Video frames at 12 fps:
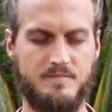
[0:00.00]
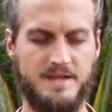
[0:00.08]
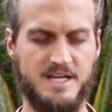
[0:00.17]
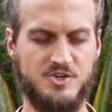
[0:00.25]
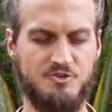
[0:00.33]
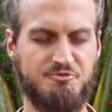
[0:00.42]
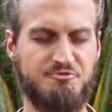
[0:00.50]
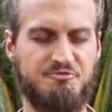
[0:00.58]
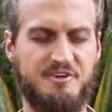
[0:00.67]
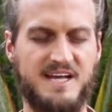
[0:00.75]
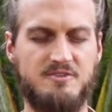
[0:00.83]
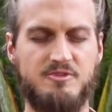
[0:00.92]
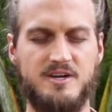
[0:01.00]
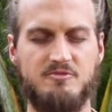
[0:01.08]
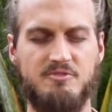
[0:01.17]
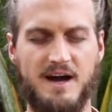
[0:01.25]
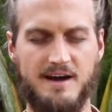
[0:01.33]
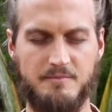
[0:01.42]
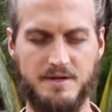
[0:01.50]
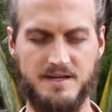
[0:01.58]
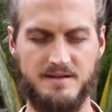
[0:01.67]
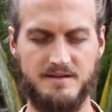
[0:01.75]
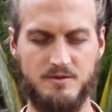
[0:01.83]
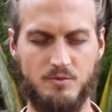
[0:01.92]
In your favorite environment,
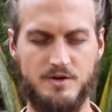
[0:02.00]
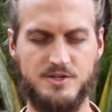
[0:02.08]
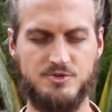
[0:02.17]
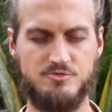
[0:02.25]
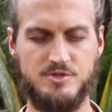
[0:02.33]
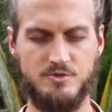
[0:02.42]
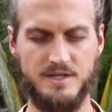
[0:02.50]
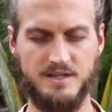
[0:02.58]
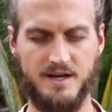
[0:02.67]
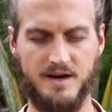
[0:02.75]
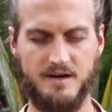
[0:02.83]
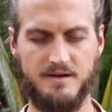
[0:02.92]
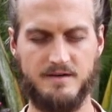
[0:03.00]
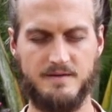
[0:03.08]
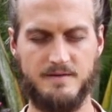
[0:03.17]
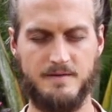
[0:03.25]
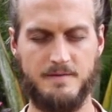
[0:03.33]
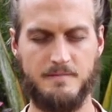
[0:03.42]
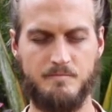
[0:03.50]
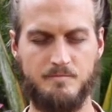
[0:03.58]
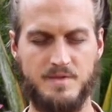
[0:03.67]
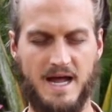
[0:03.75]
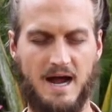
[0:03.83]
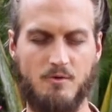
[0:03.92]
what are you doing there?
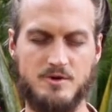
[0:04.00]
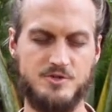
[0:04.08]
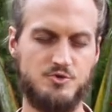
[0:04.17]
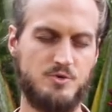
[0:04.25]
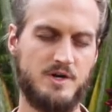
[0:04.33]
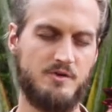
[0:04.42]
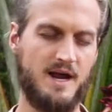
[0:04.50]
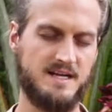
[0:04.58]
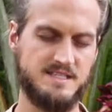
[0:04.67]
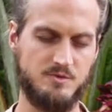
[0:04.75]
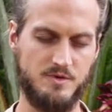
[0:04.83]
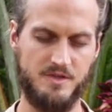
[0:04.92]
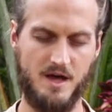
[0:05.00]
How are you interacting with